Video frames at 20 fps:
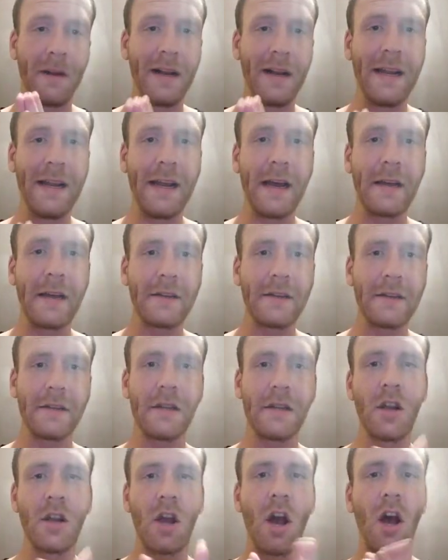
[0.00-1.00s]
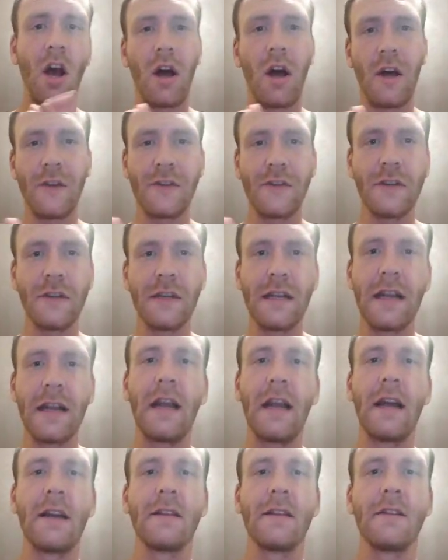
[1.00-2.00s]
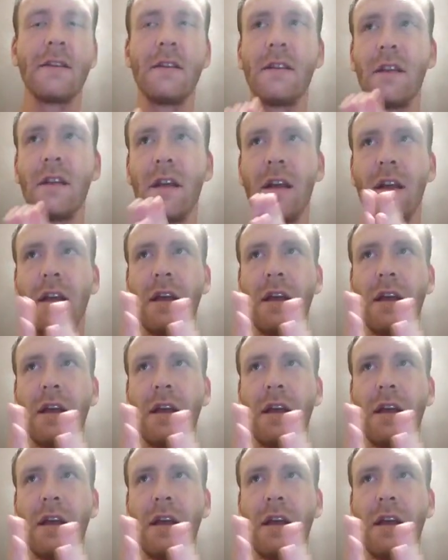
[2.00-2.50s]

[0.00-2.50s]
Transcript: players, cards and collecting,